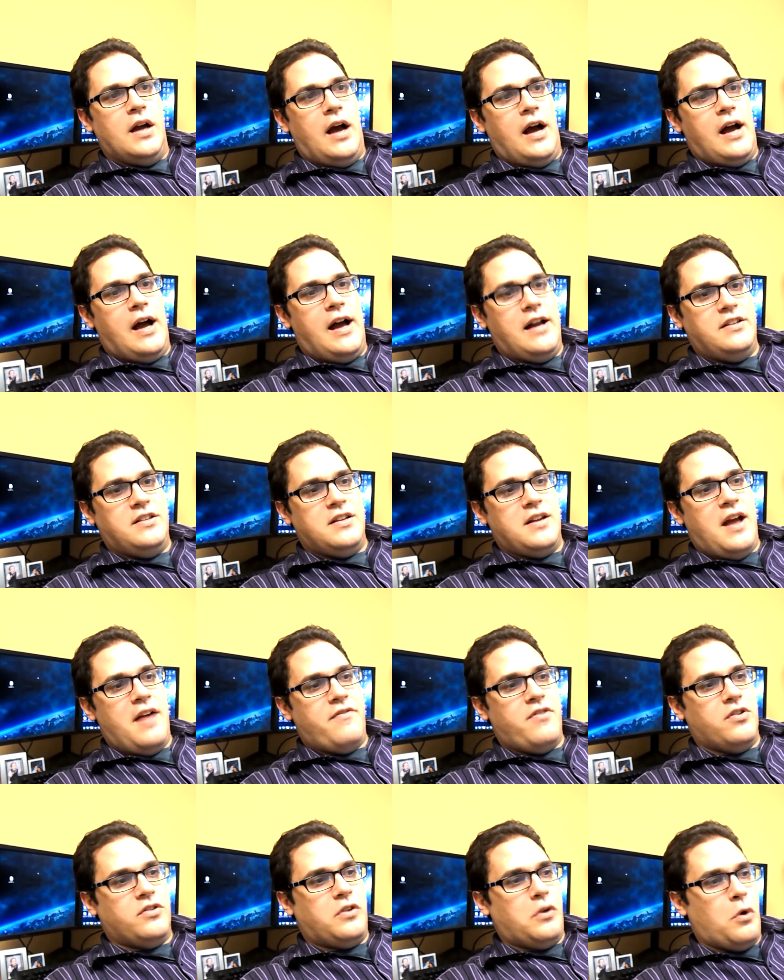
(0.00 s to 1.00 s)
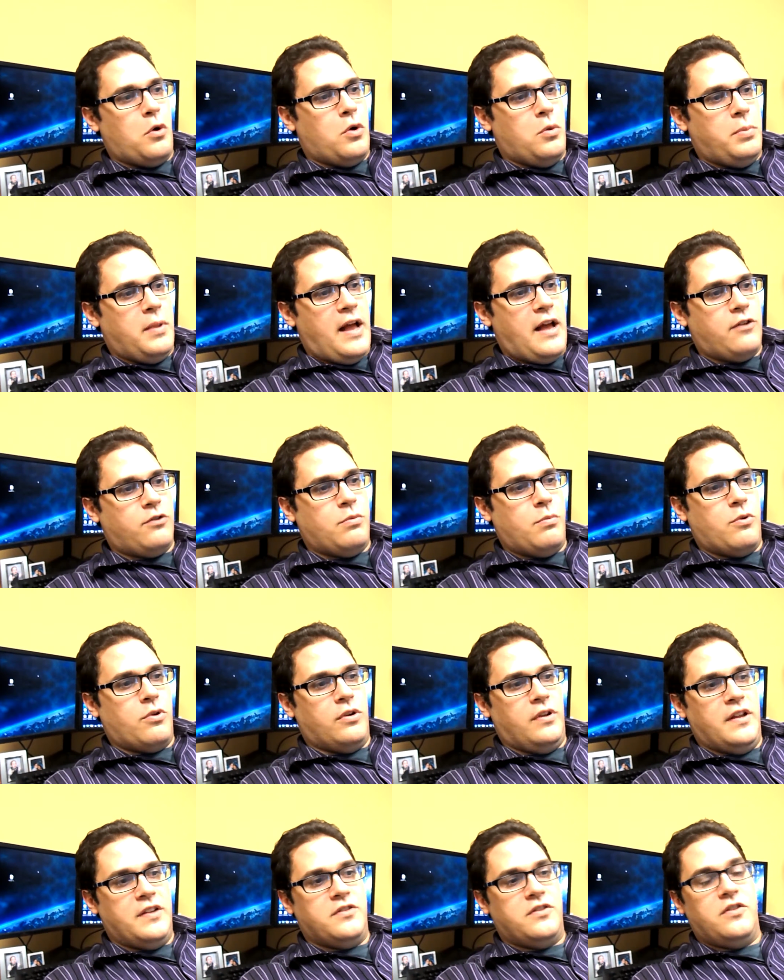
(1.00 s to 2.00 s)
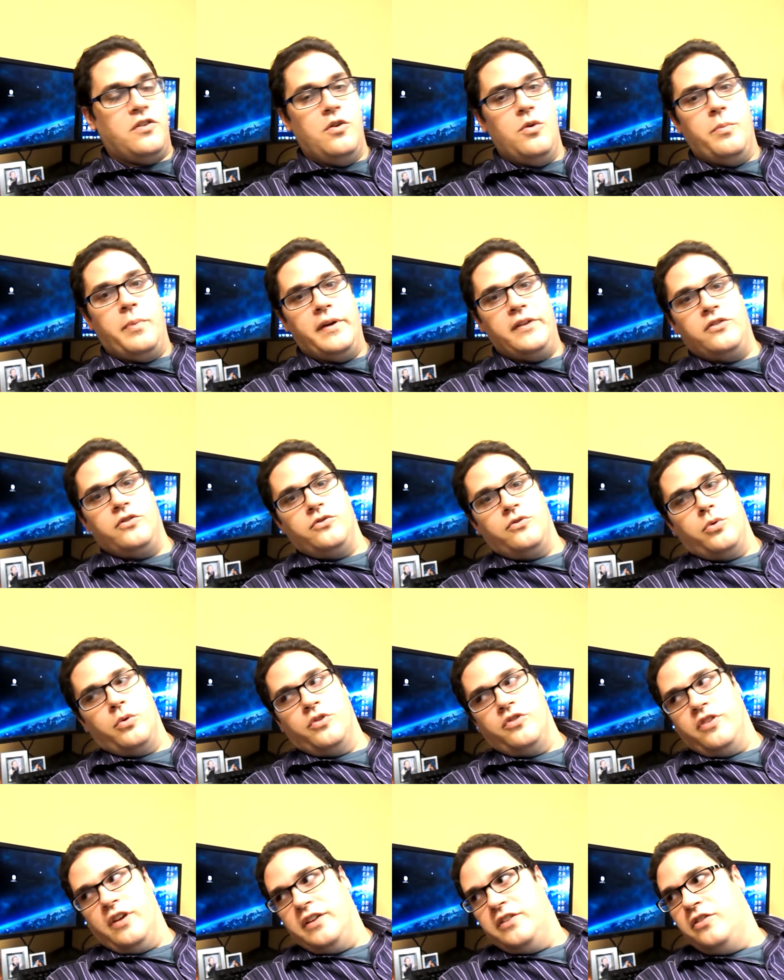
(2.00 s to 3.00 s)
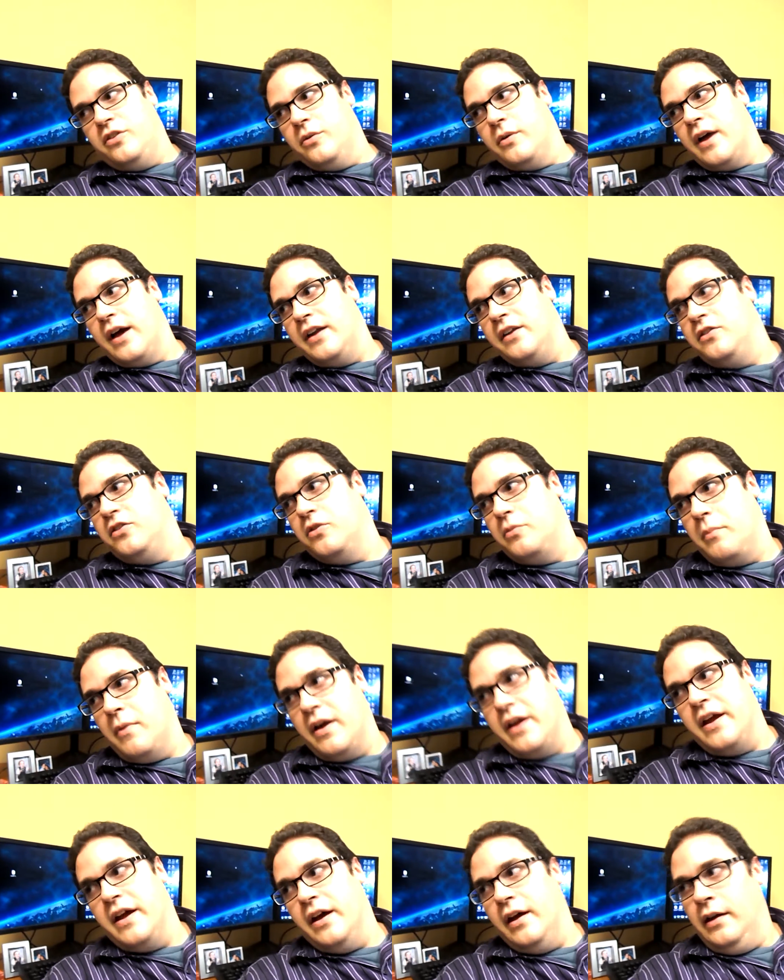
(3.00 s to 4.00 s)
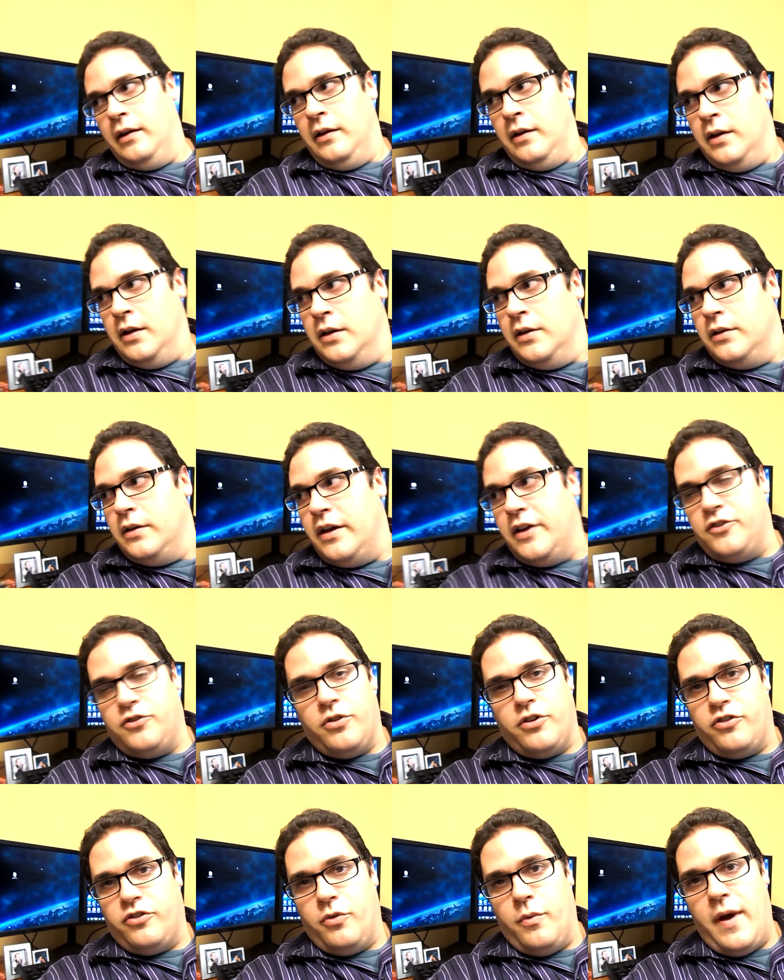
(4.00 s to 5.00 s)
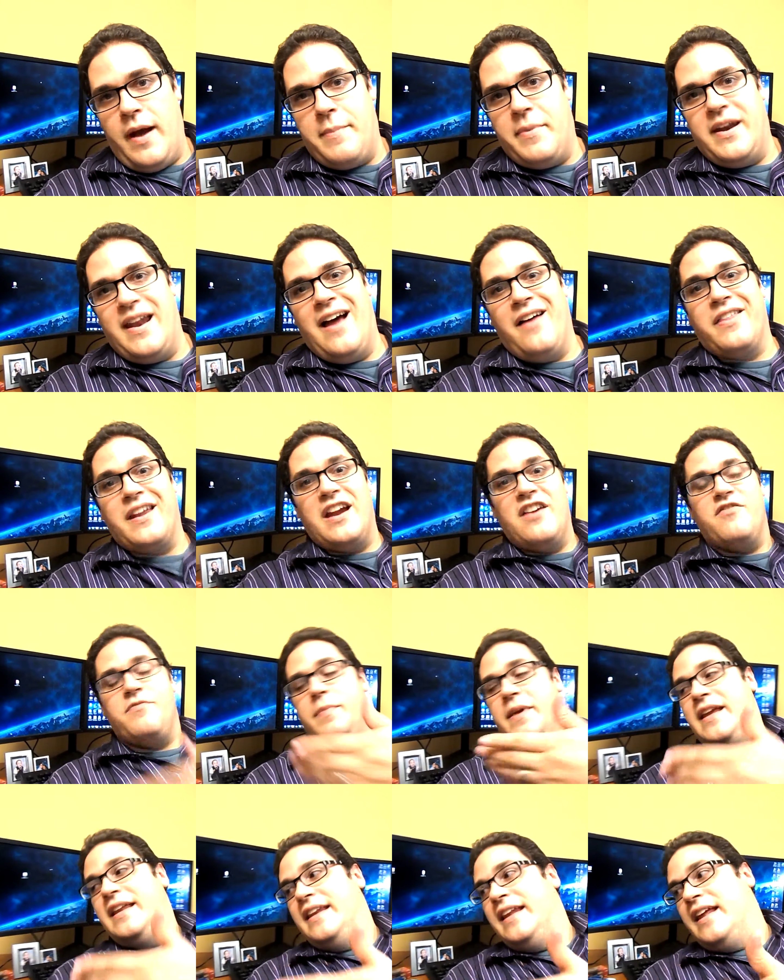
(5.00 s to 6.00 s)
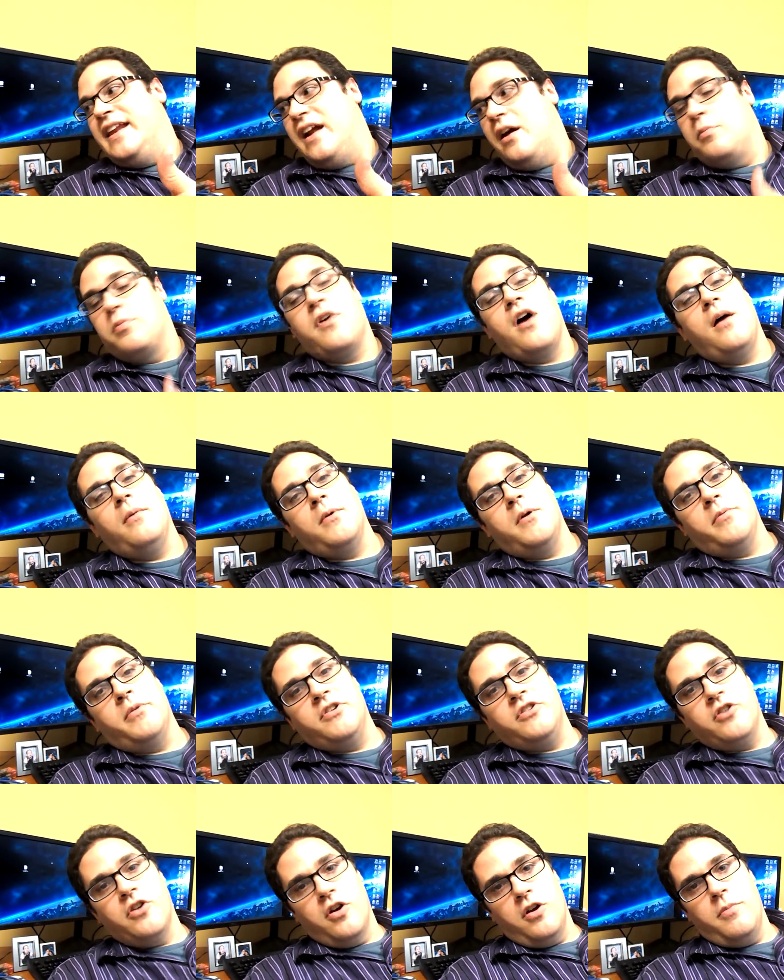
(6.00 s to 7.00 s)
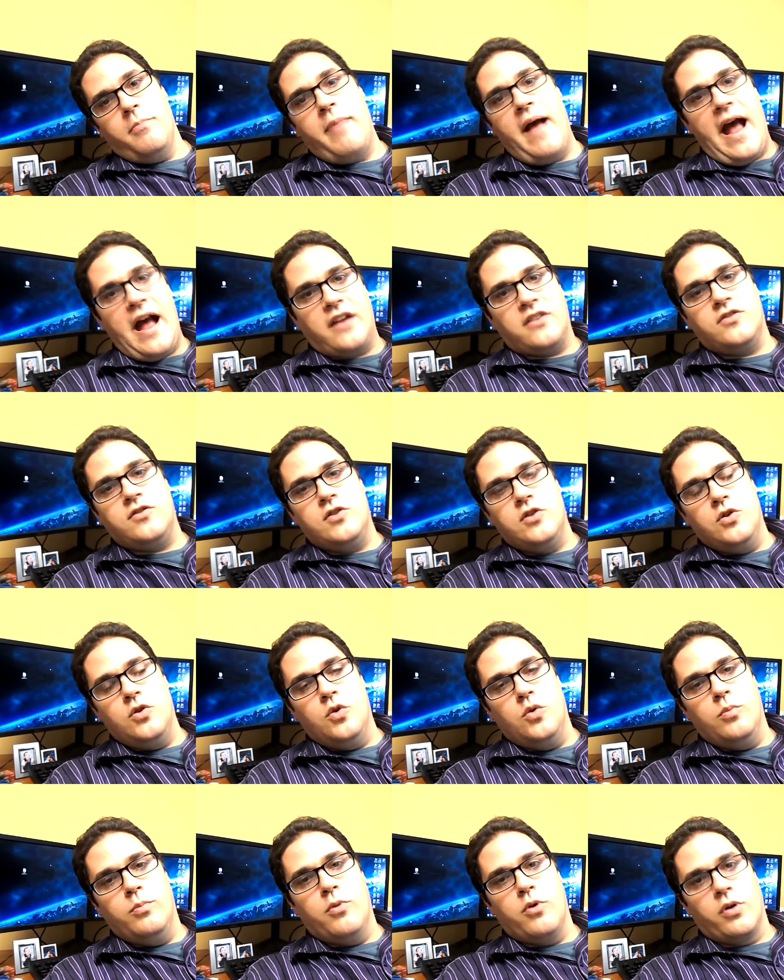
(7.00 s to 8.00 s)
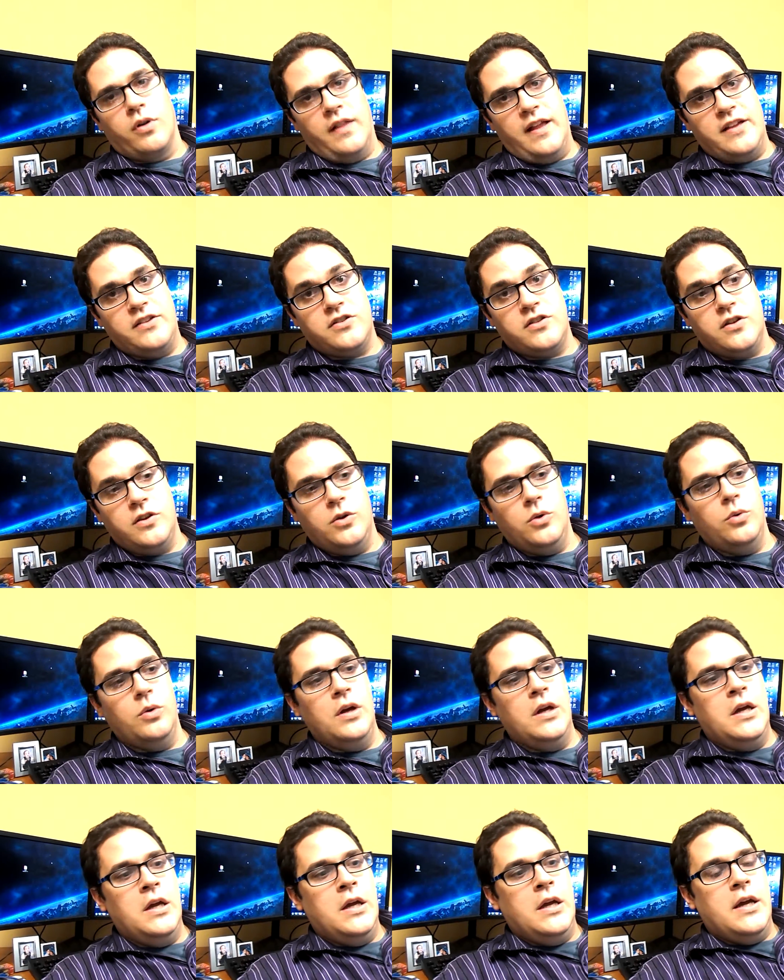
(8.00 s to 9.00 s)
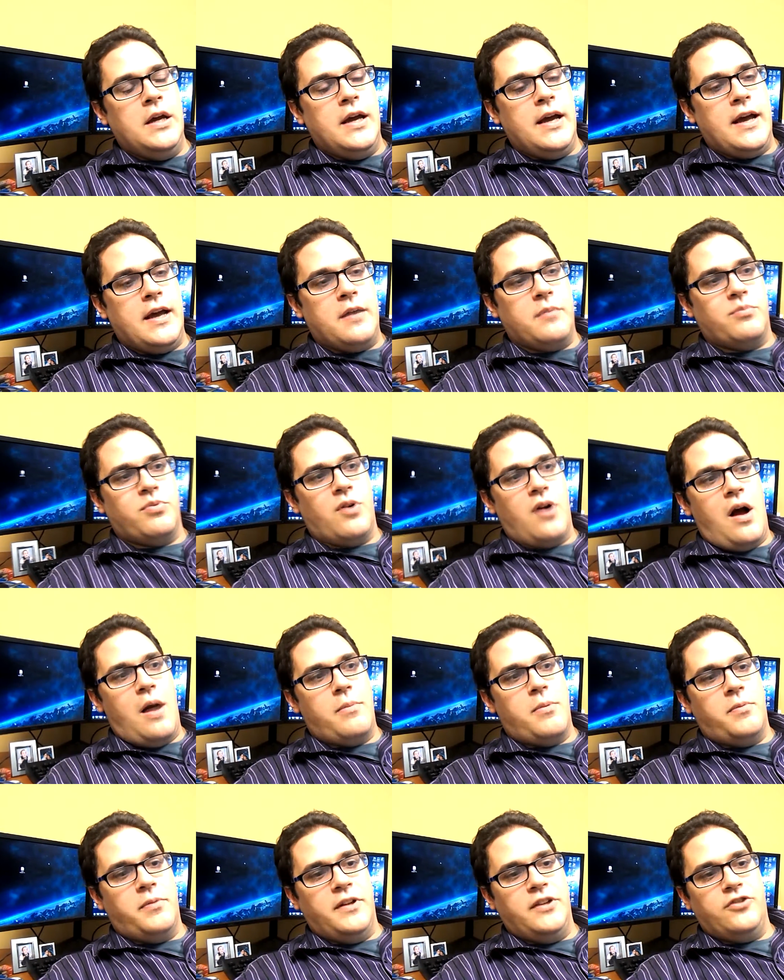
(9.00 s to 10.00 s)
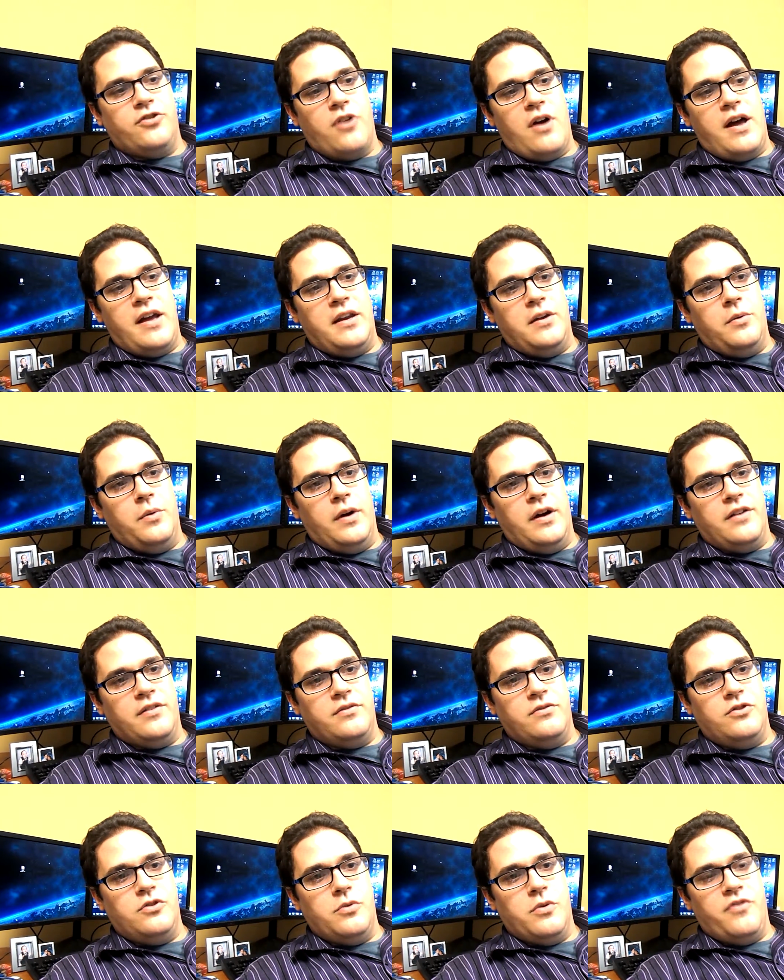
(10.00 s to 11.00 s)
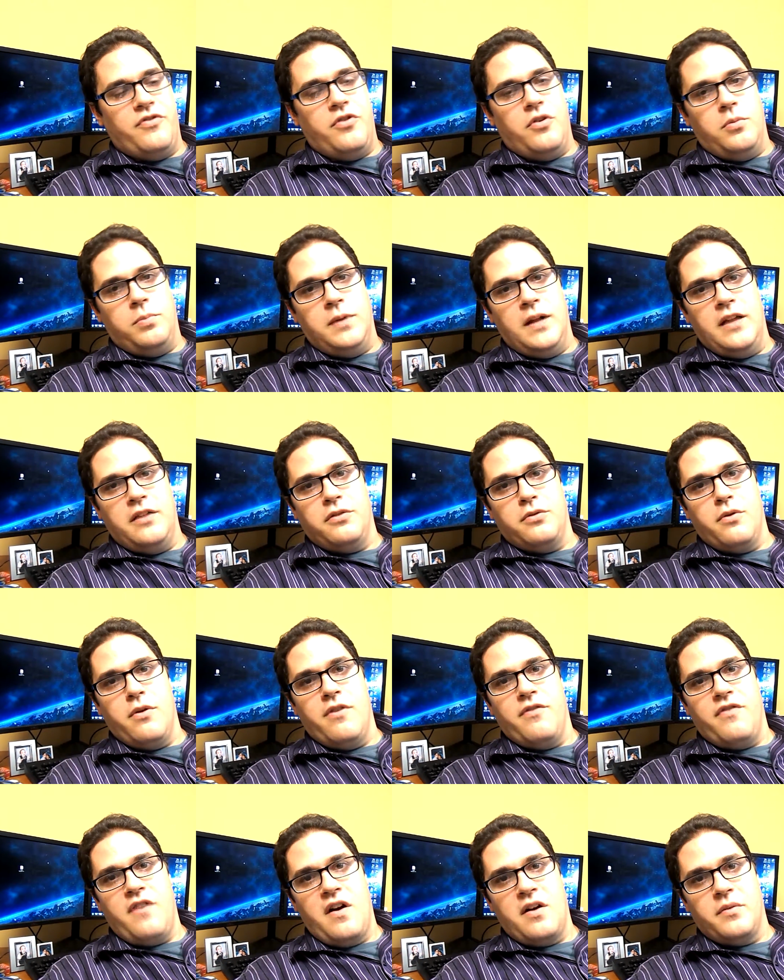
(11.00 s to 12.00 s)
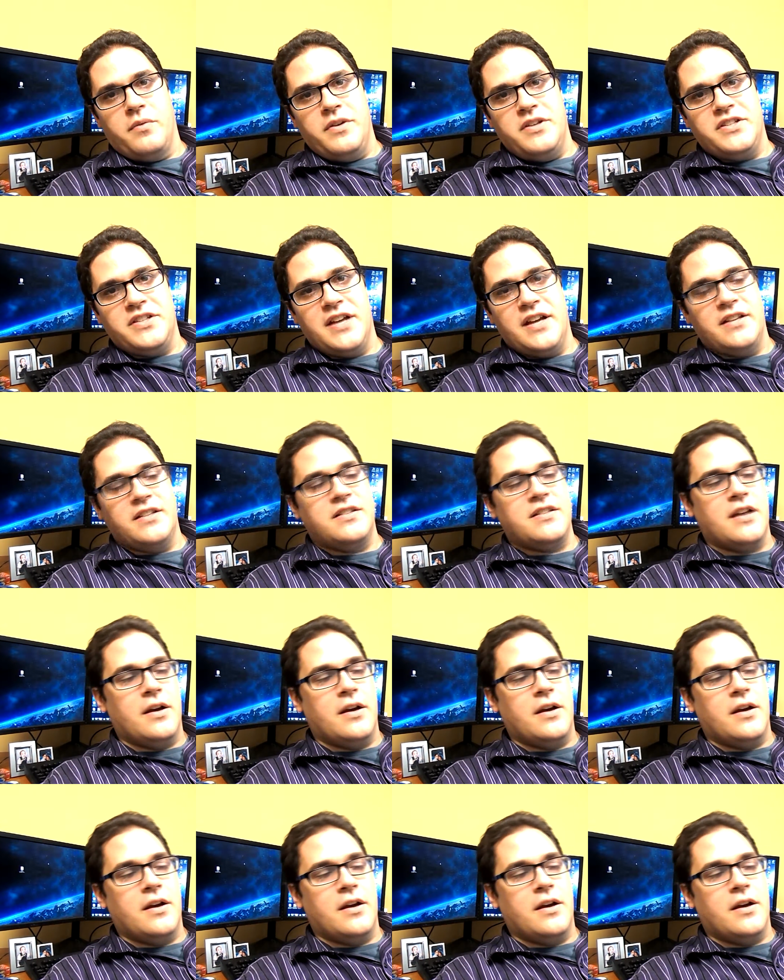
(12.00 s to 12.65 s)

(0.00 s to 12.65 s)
I did have a total blast with Borderlands 2, but Torchlight 2 kind of took my interest away. But now that I've beaten it, I'll probably return back to Borderlands 2 and probably try to do a full playthrough of Hard Reset.